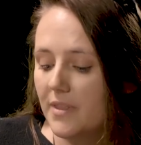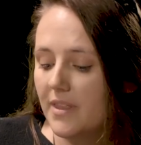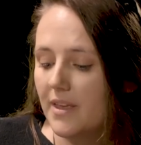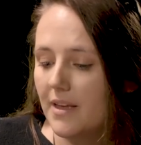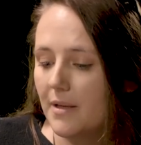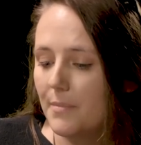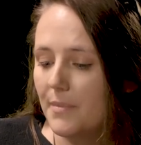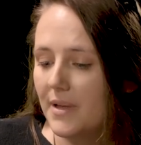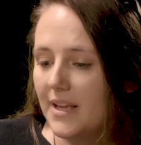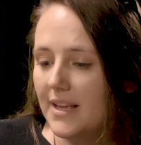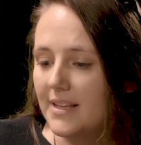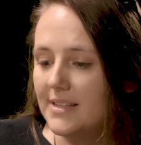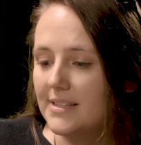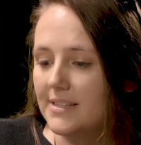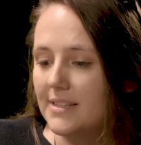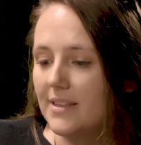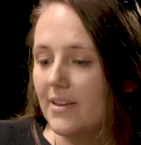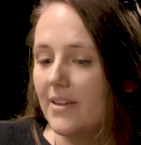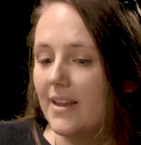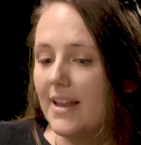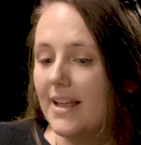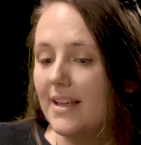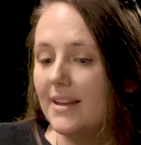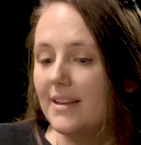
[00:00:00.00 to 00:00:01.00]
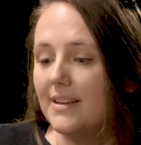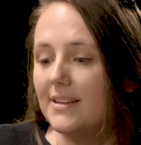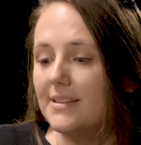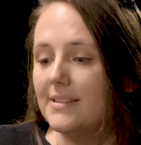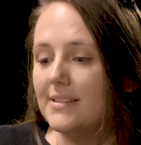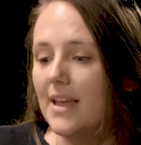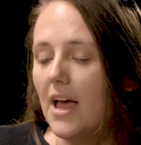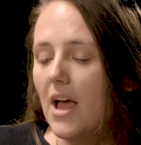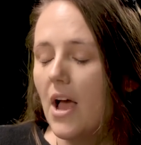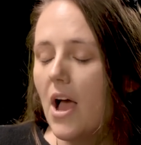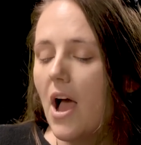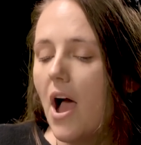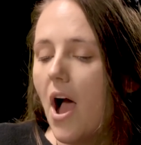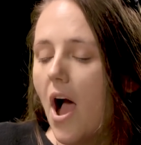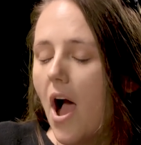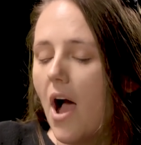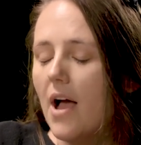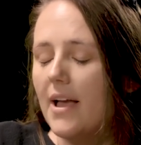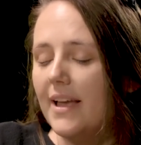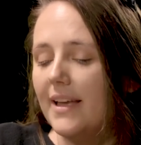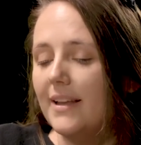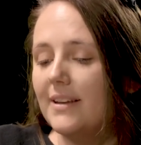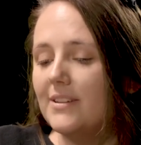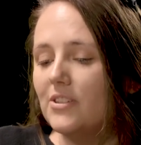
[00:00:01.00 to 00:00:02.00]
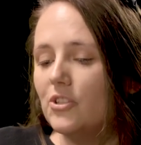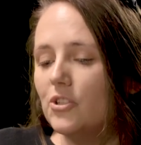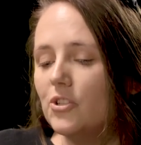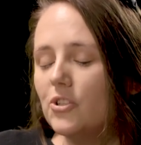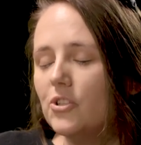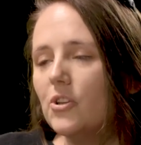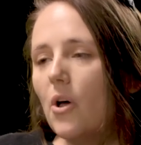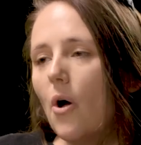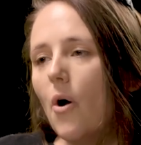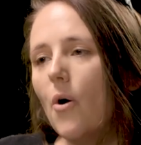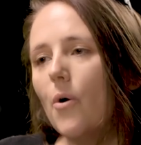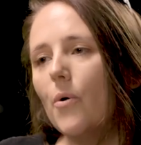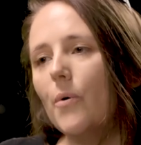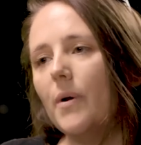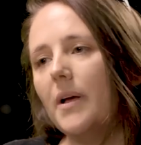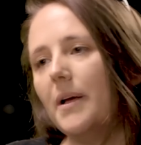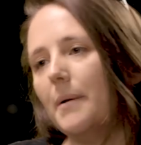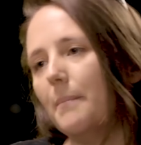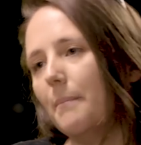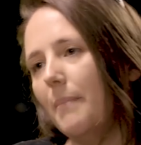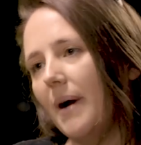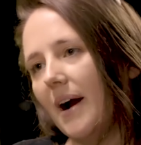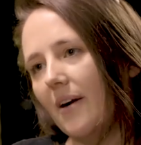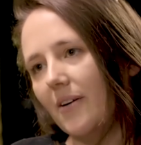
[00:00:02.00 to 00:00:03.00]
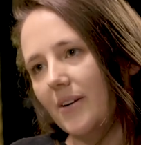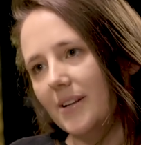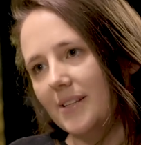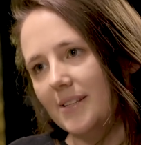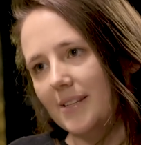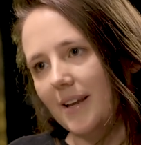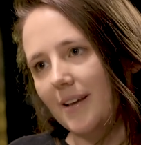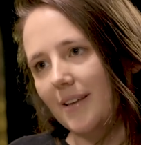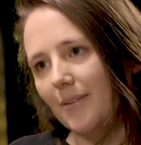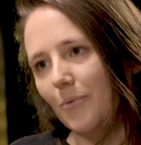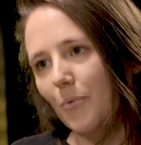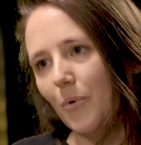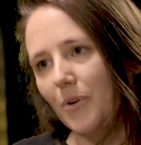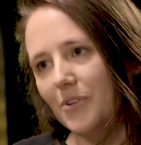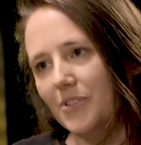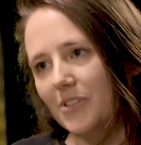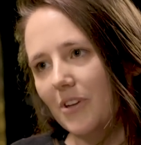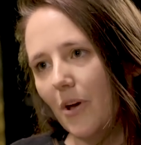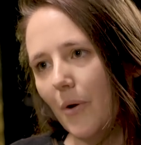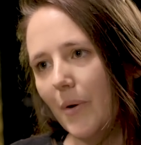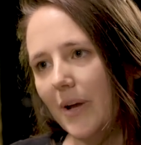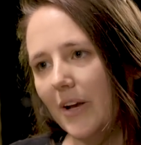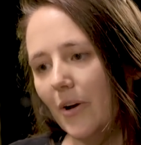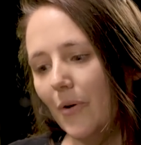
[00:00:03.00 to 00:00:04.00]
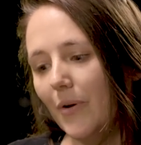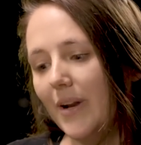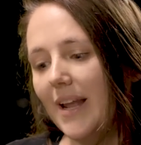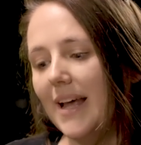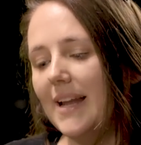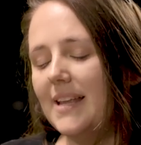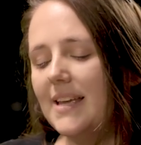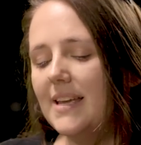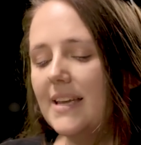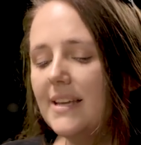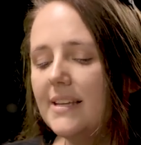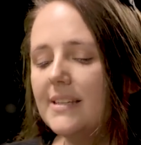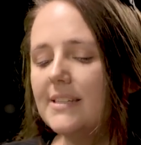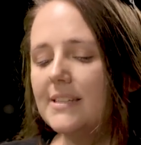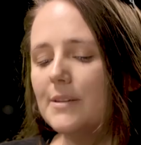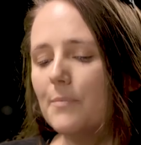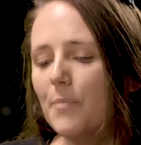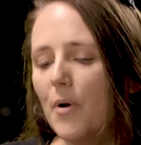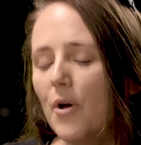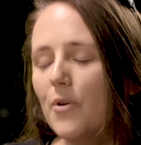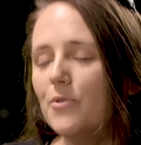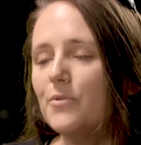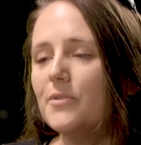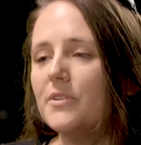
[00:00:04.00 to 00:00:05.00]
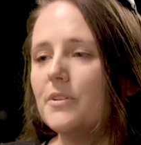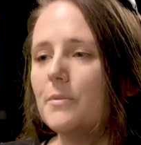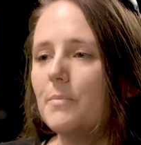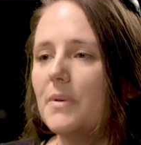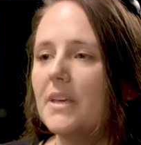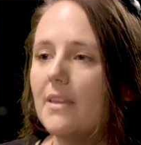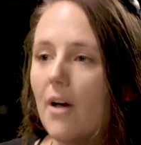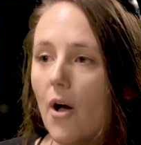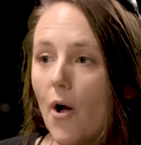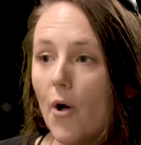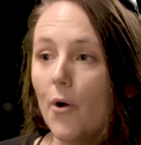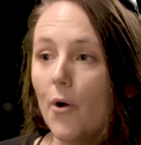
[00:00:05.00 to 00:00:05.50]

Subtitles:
with him, is that it's so embarrassing what's going on, and he's supposed to be the